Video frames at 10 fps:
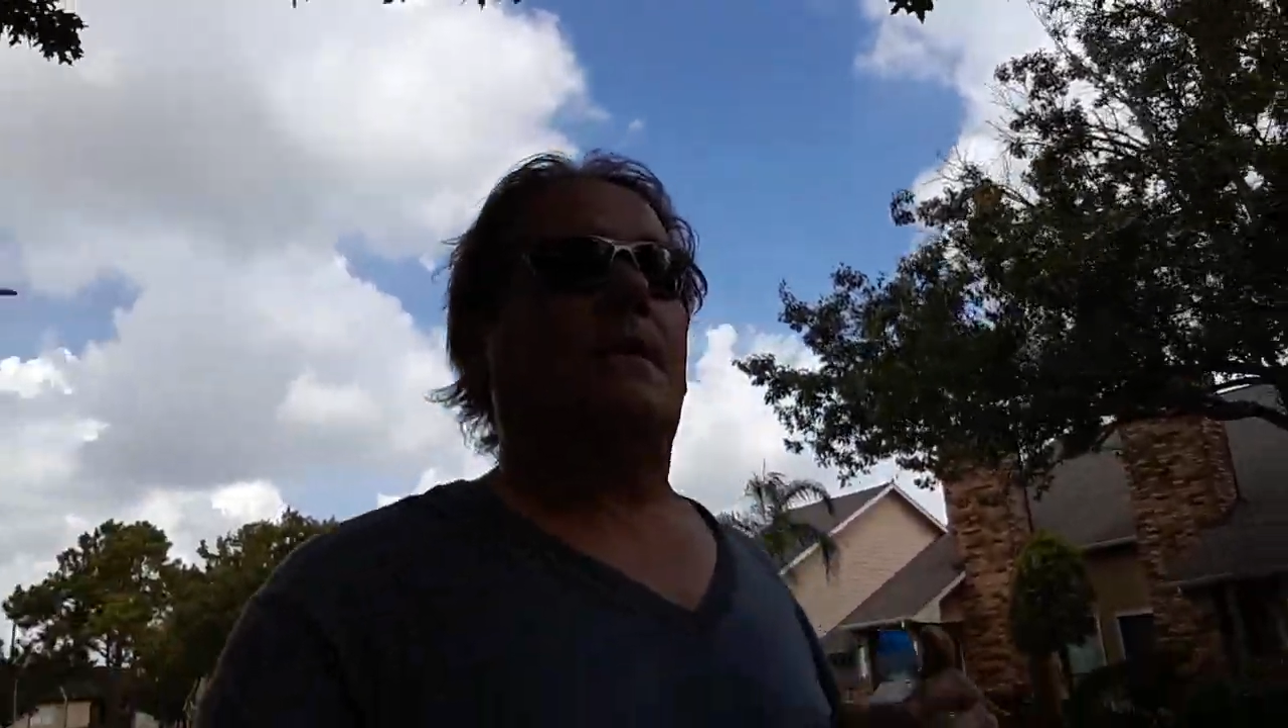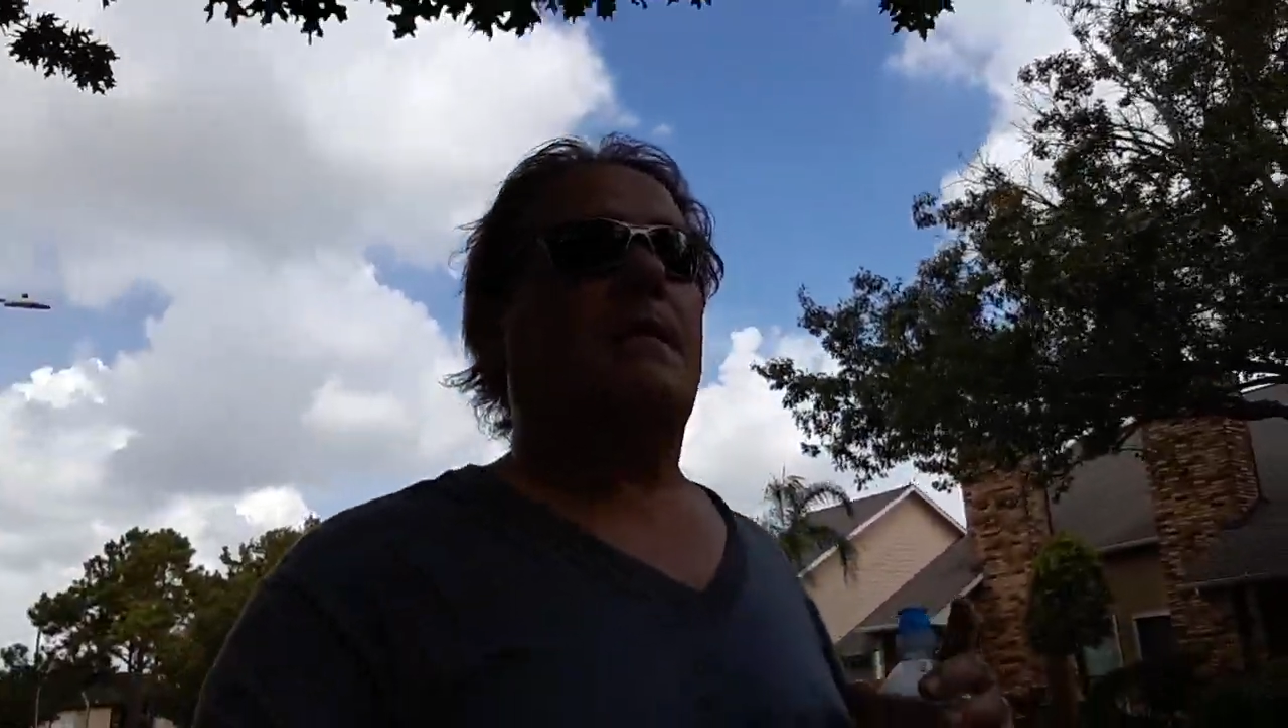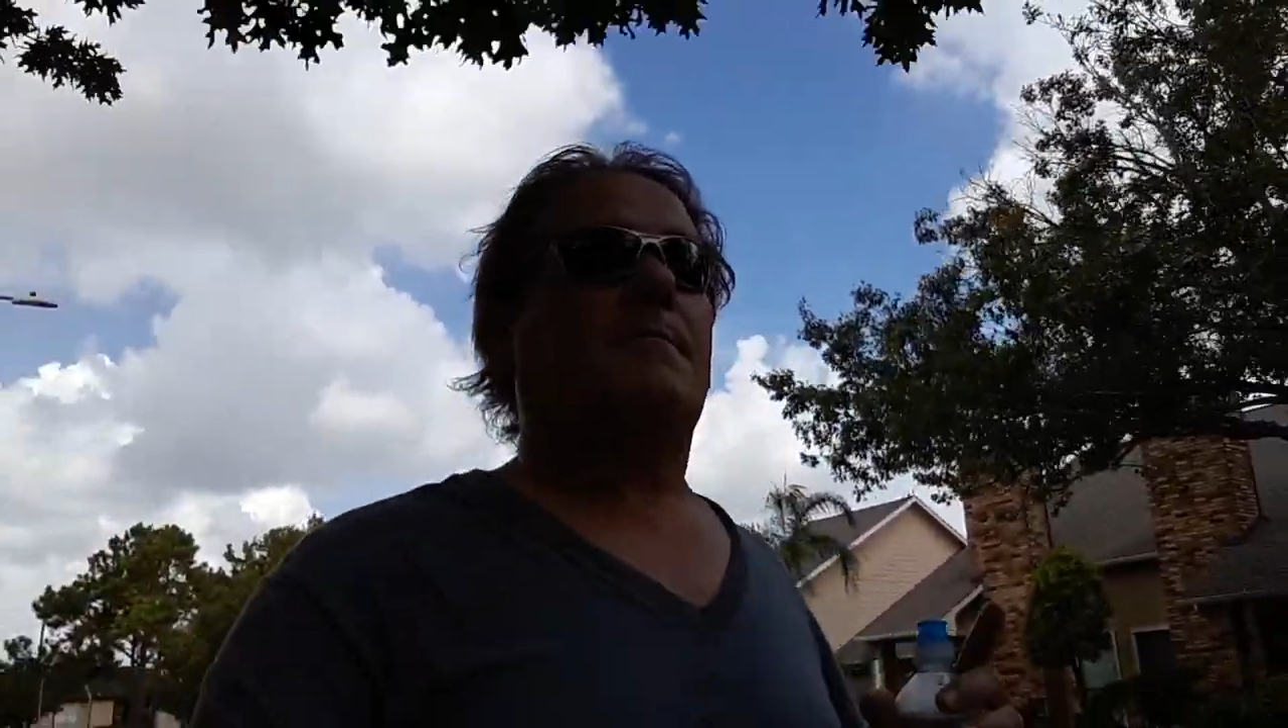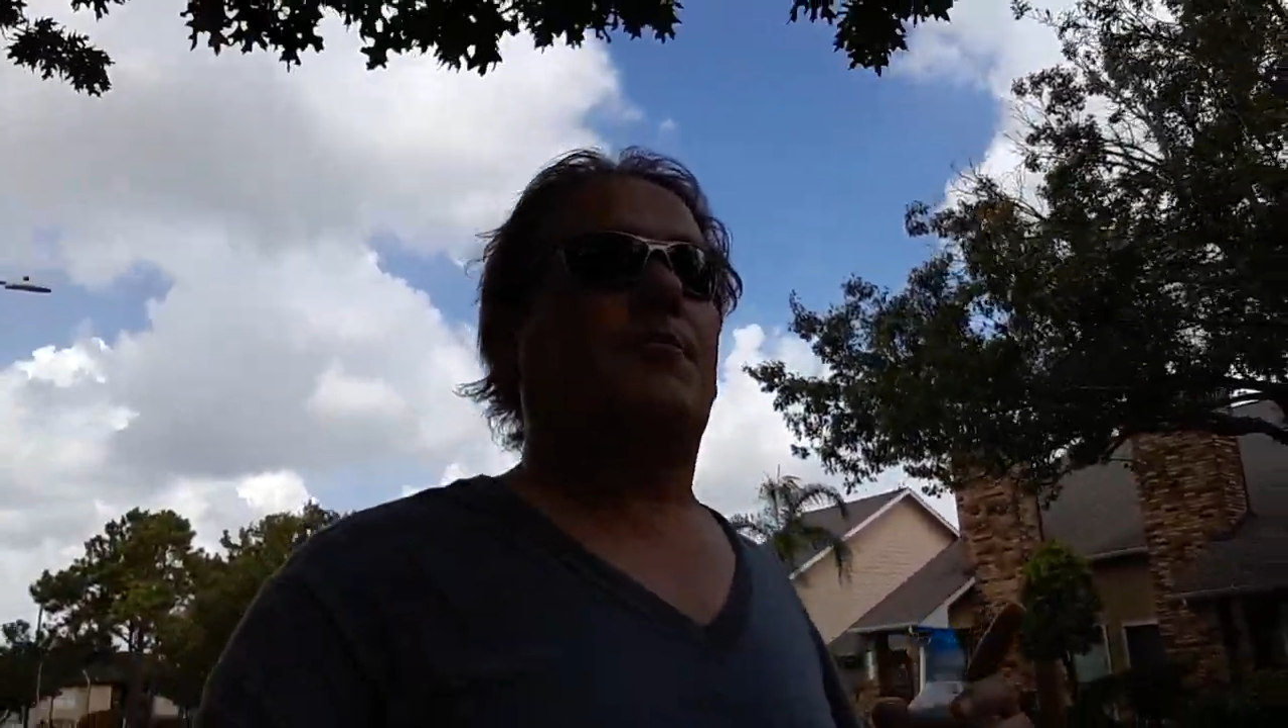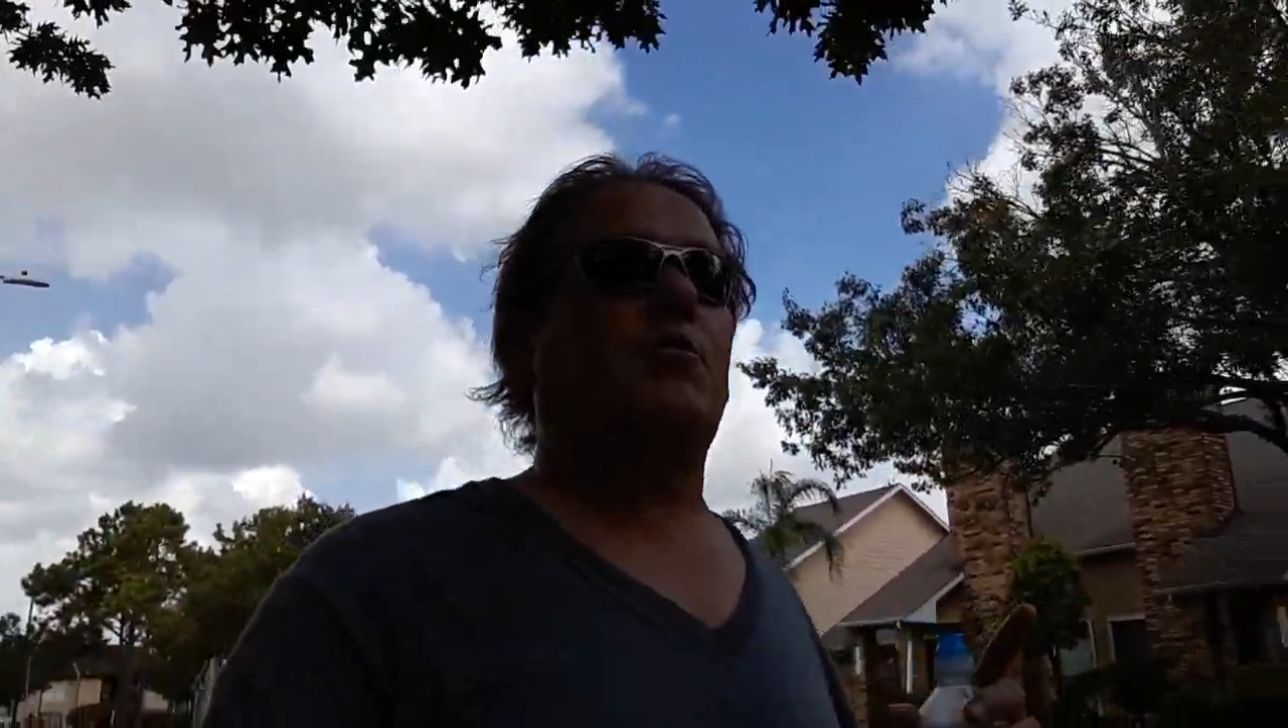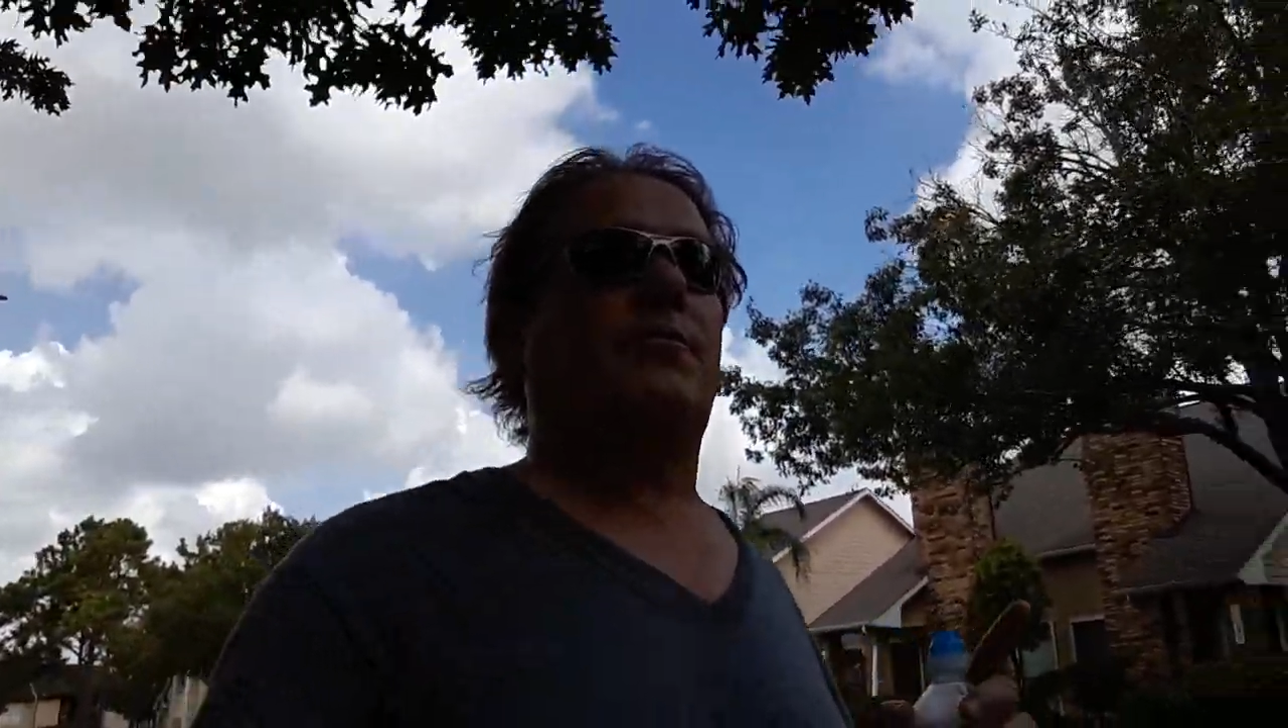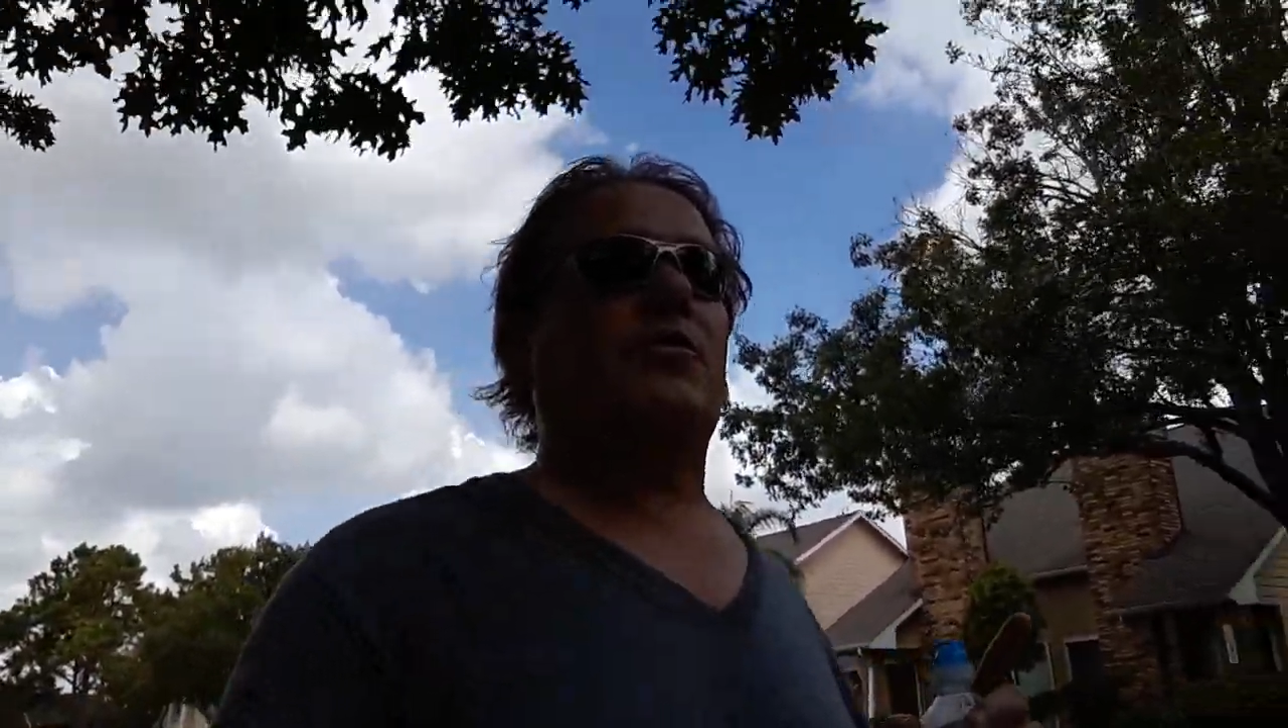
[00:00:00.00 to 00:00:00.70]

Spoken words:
improving.